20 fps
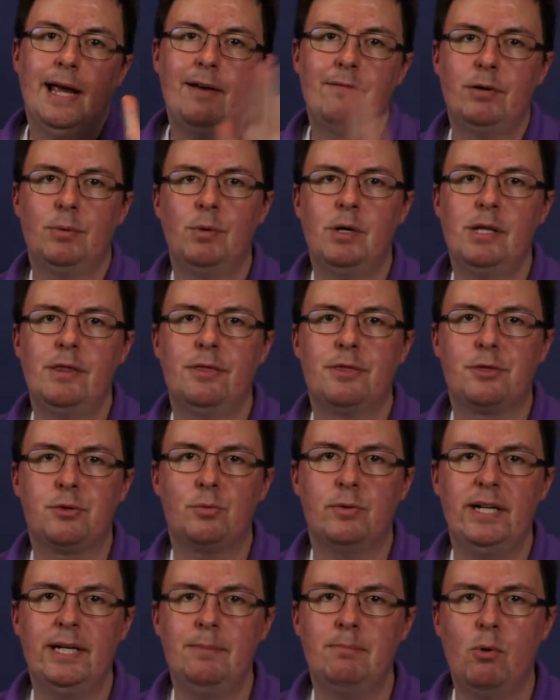everyone,
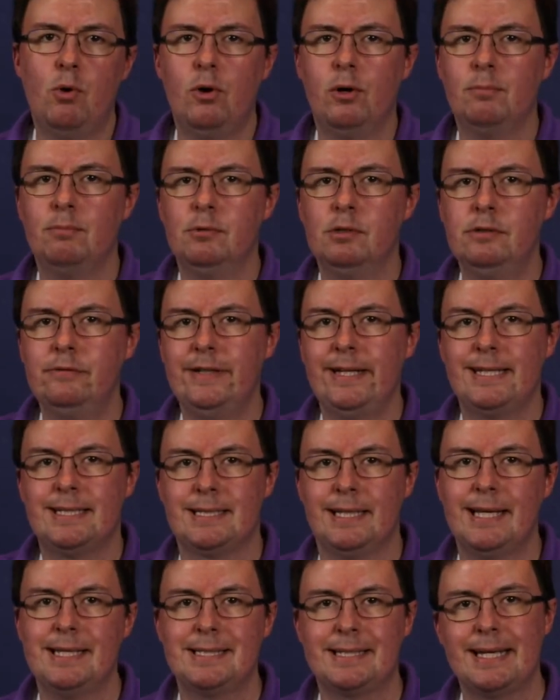3 more movies.
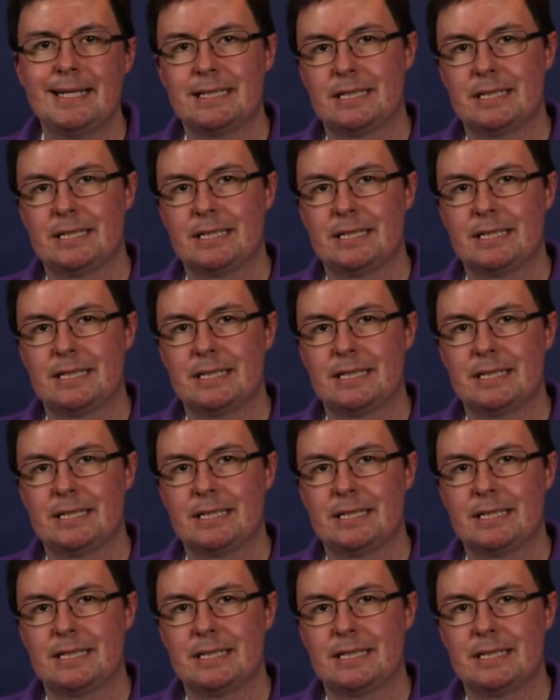Let's get